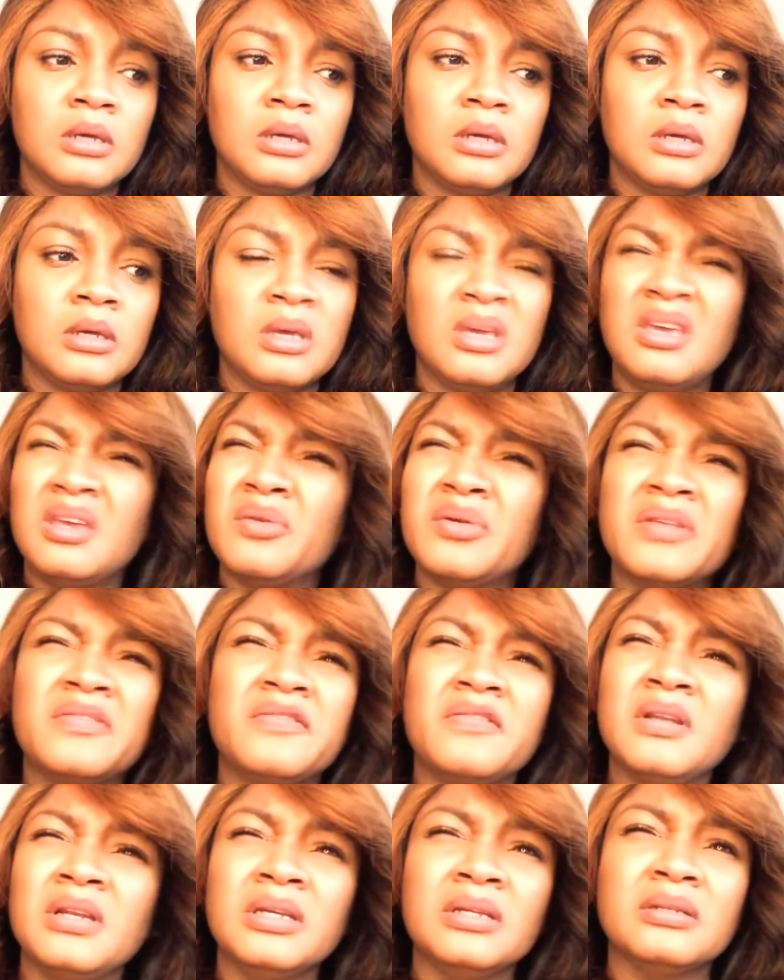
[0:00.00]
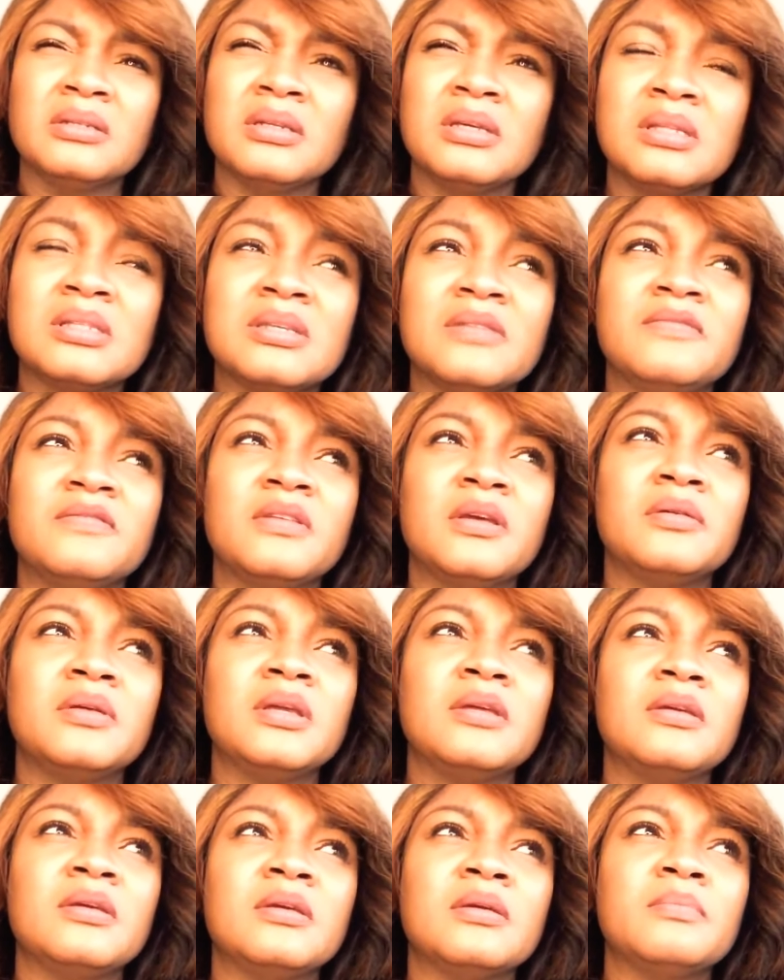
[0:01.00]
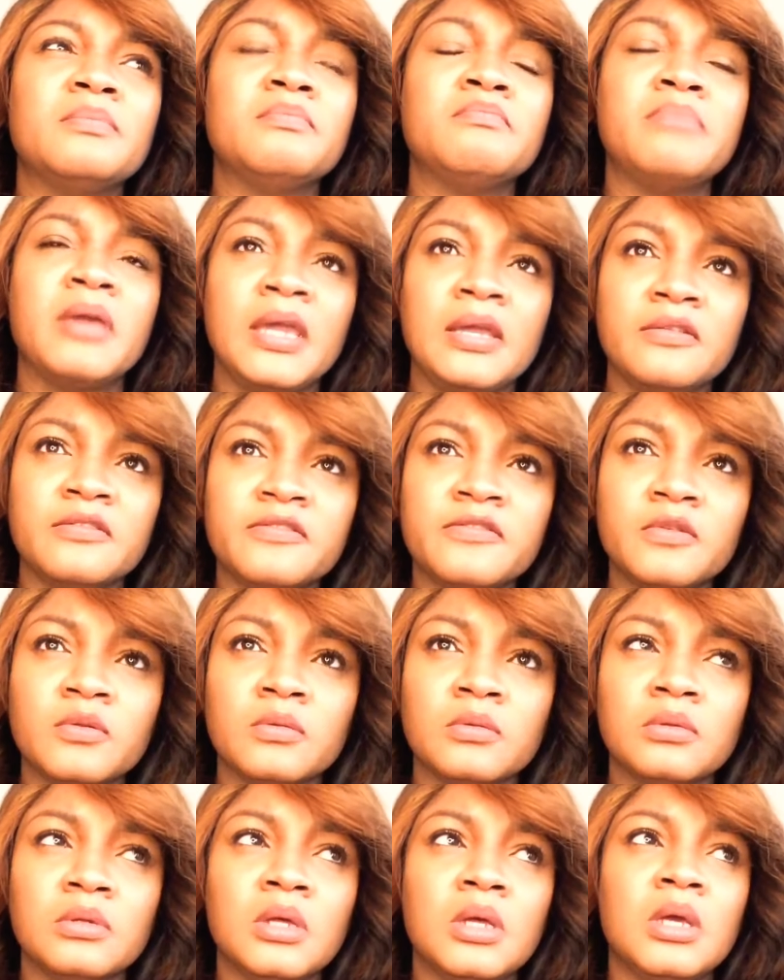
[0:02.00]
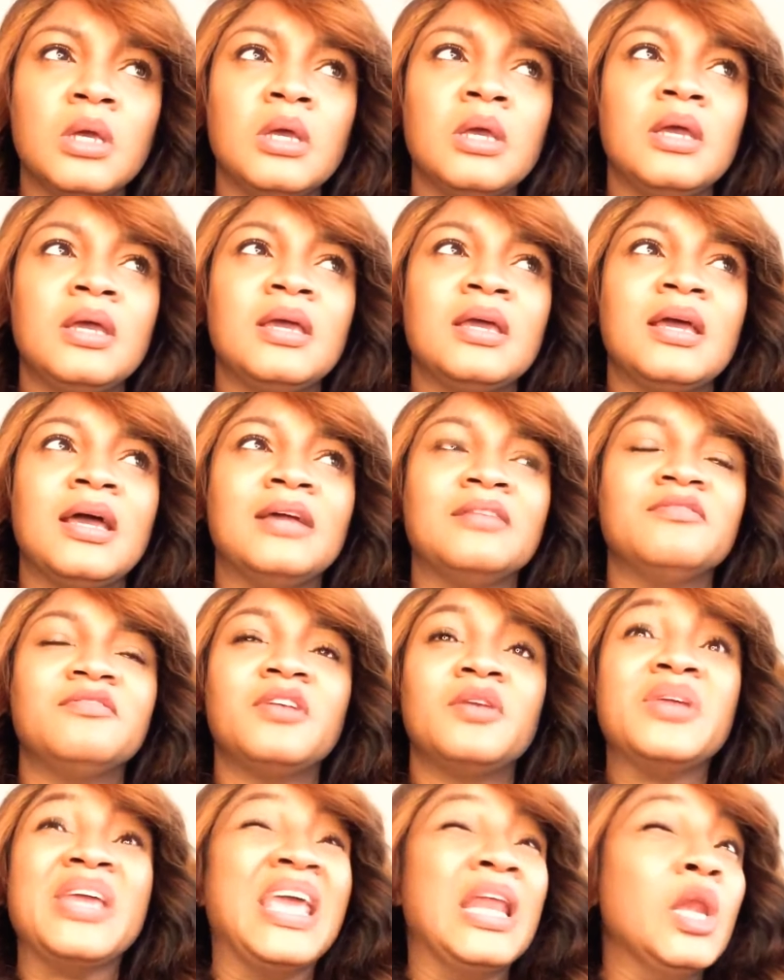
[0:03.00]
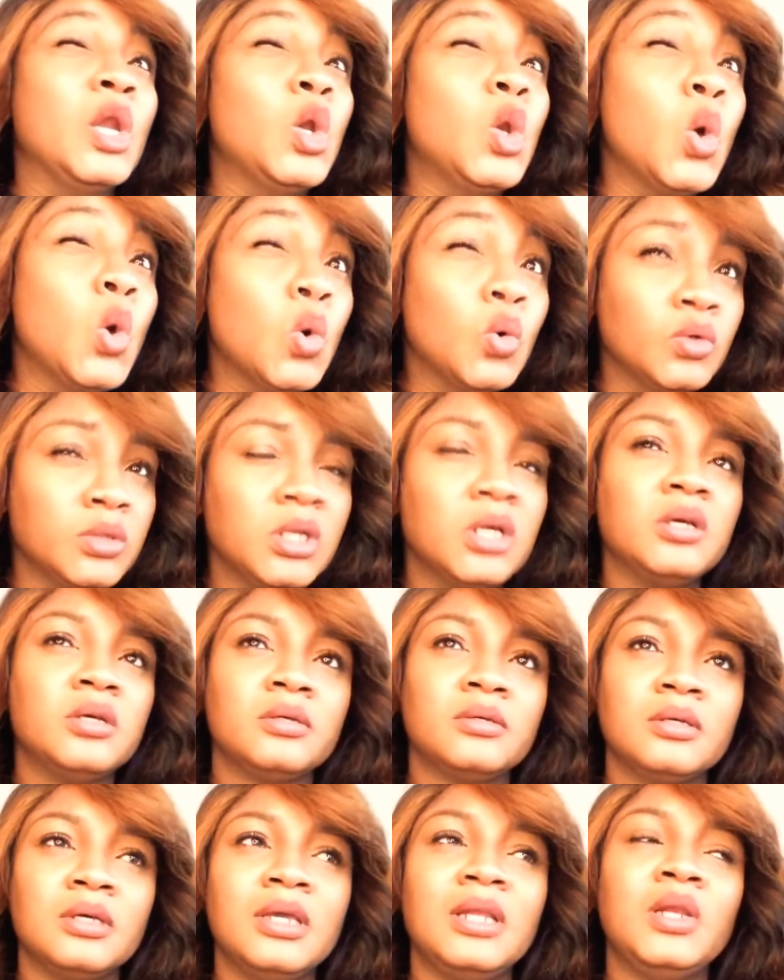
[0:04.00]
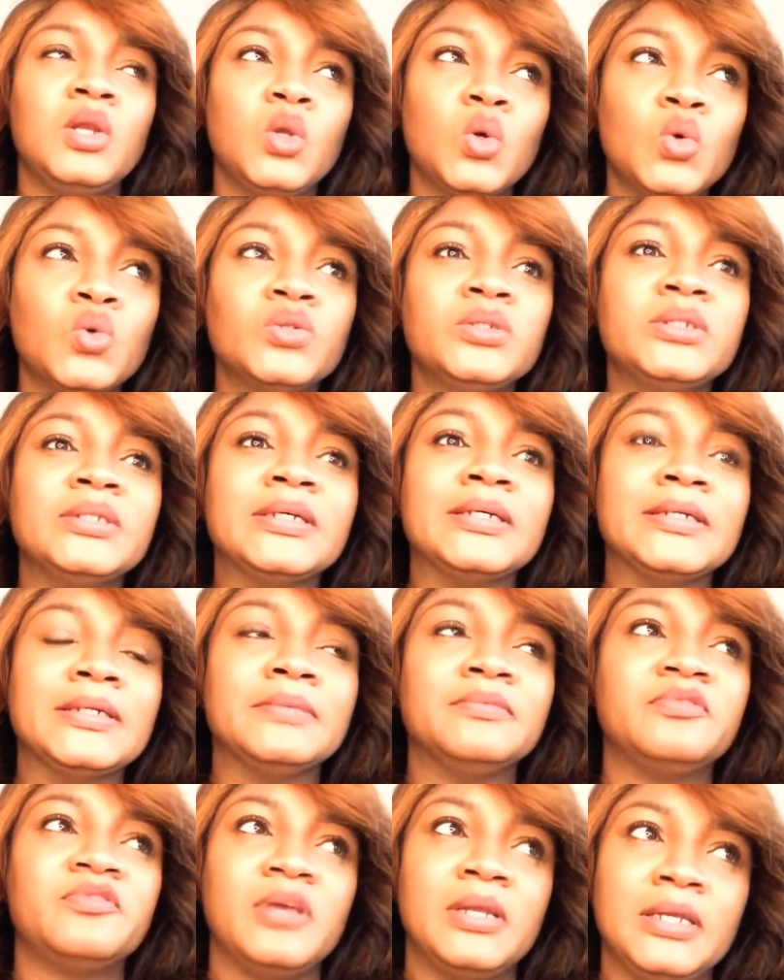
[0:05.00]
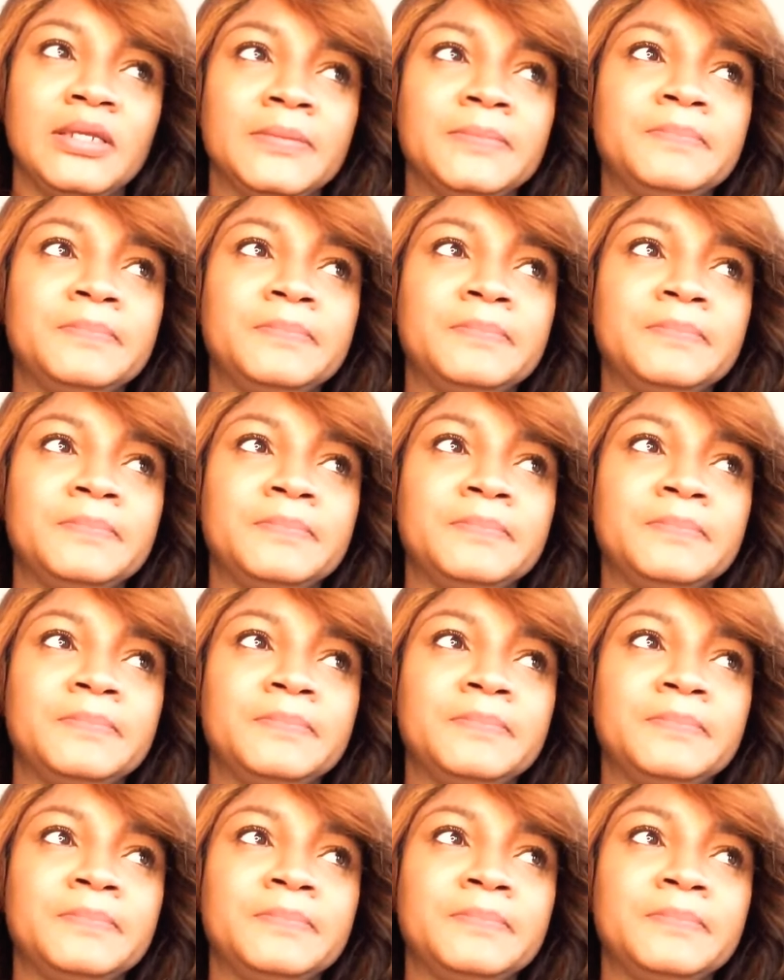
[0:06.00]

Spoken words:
eerie feeling. It's a very painful and very alone feeling.